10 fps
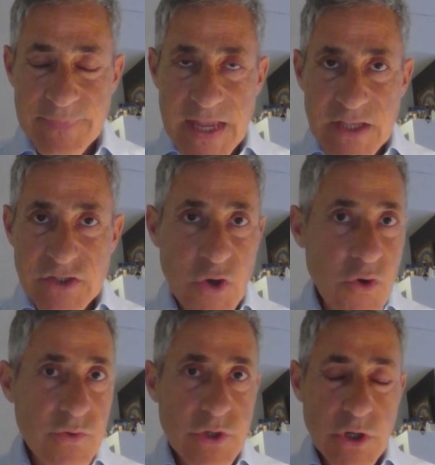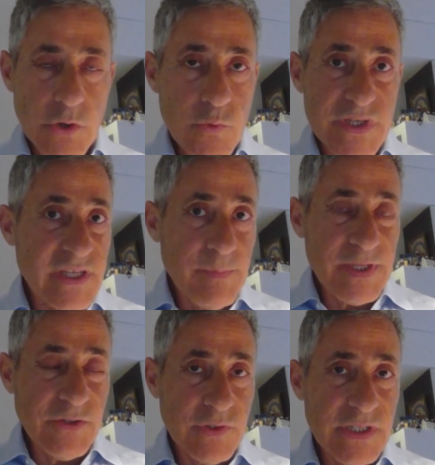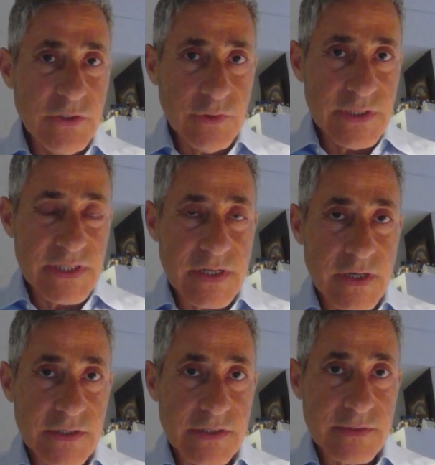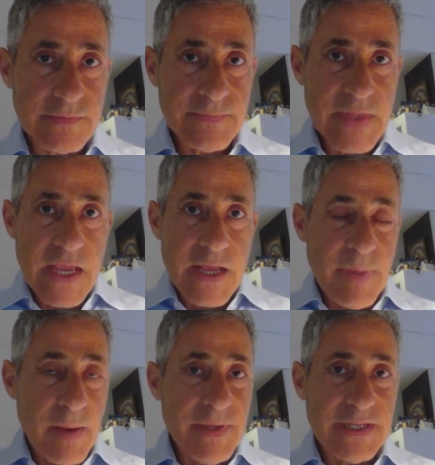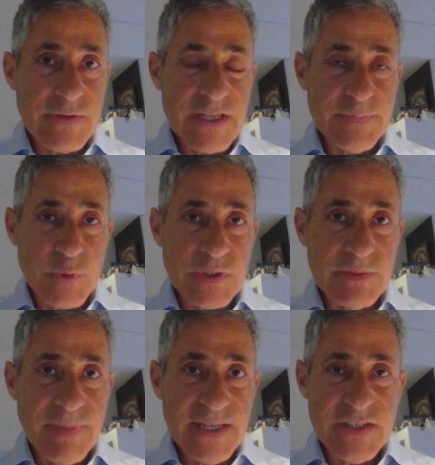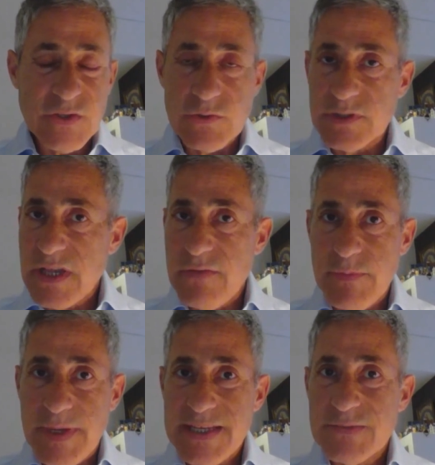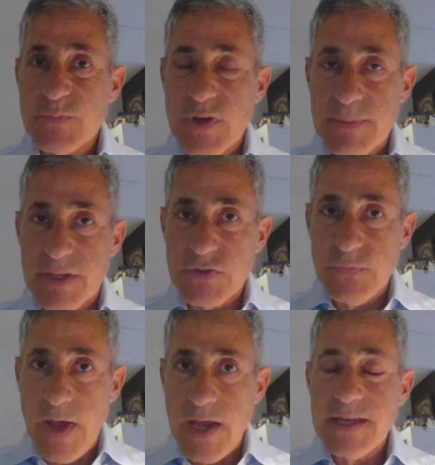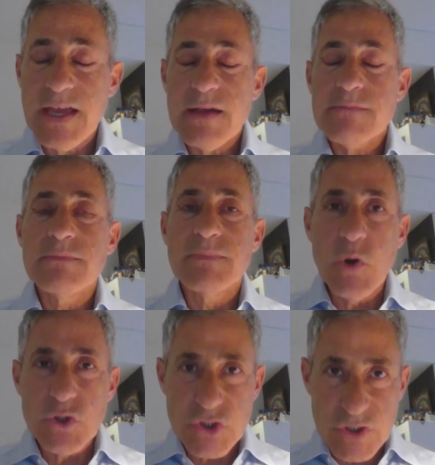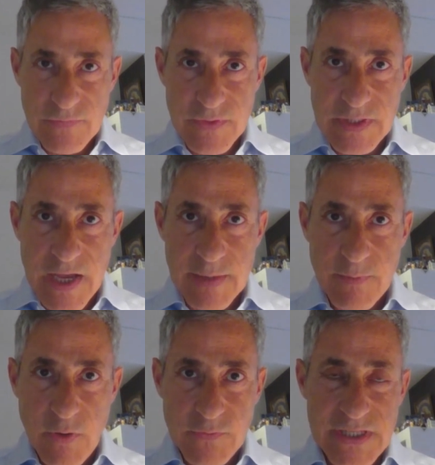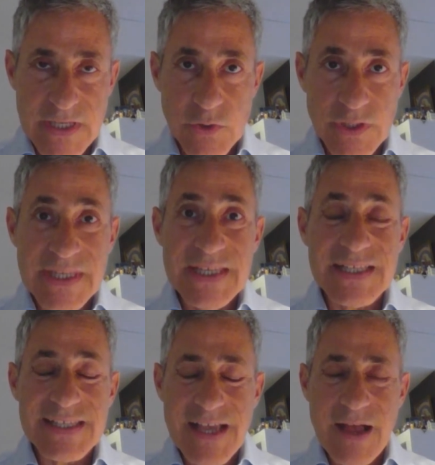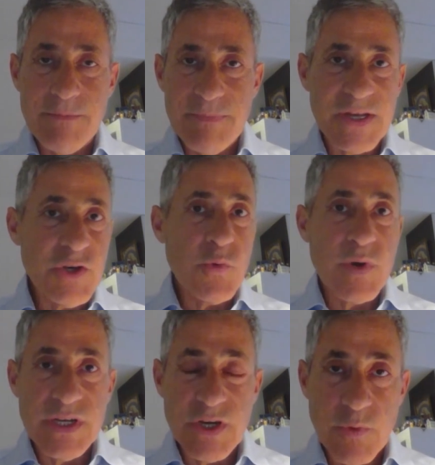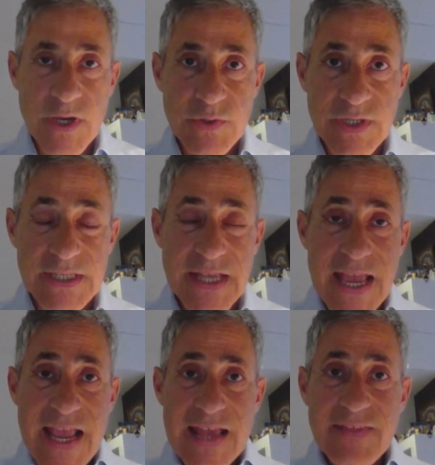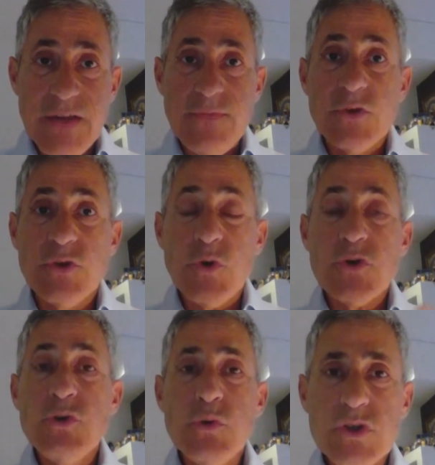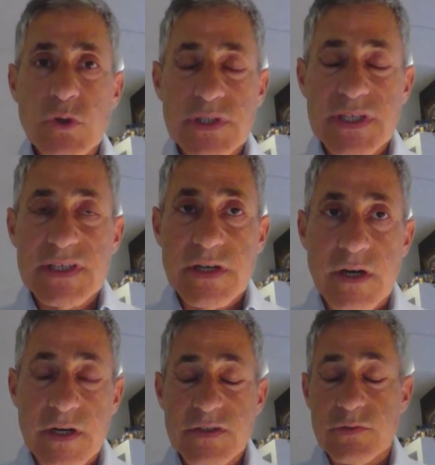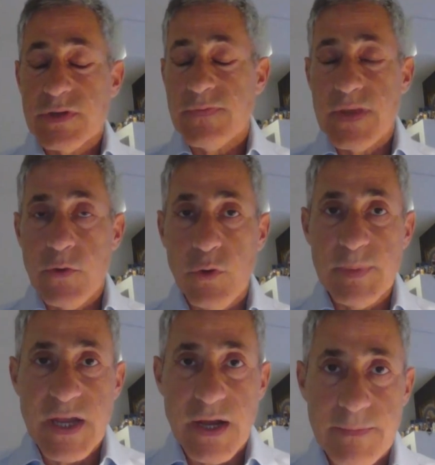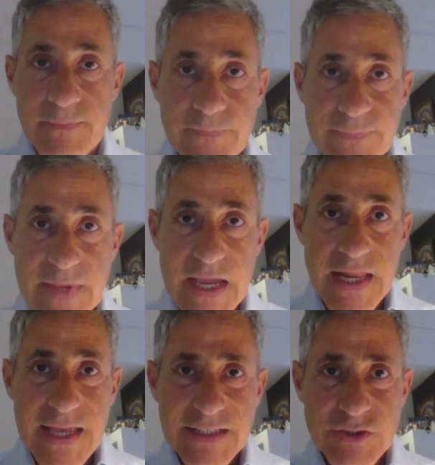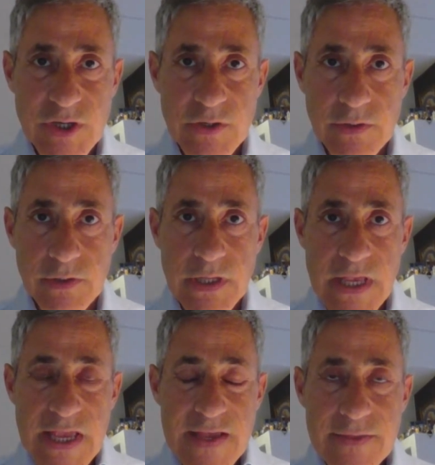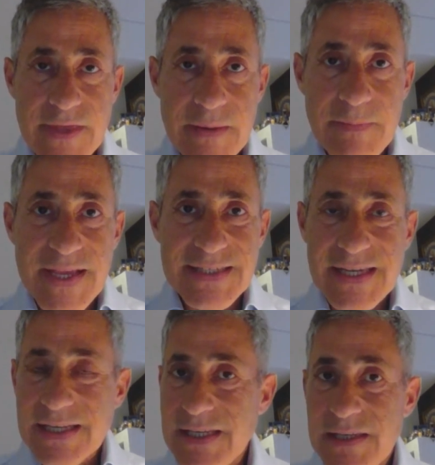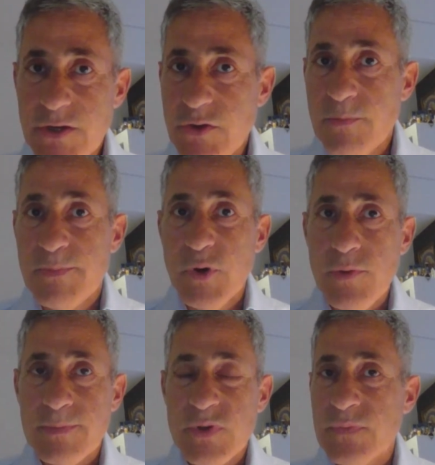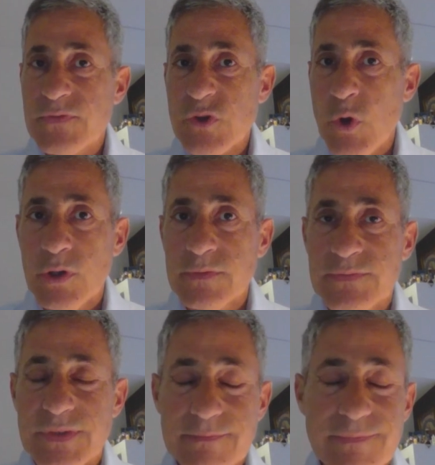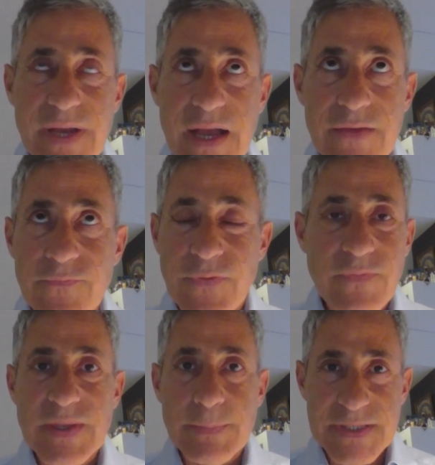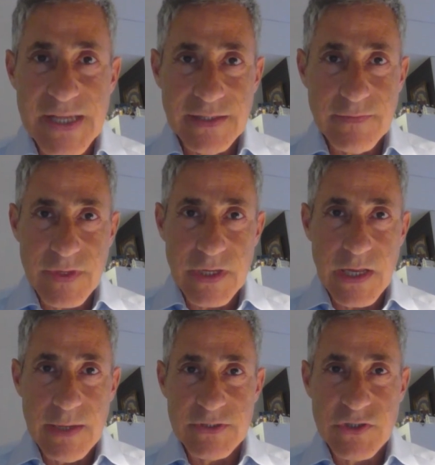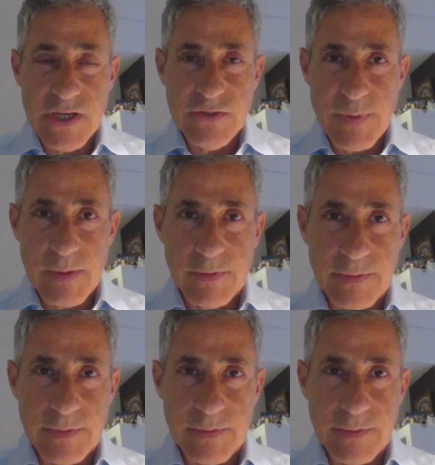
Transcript: So, we simply don't need all these cars. Public transport and bicycles, everybody's pretty much fine most of the time. Obviously, you'll need some, but nowhere near what you need. And then if you don't use all these cars, or if they all become electrical, then basically, boom, you've solved 50% of the climate change problem.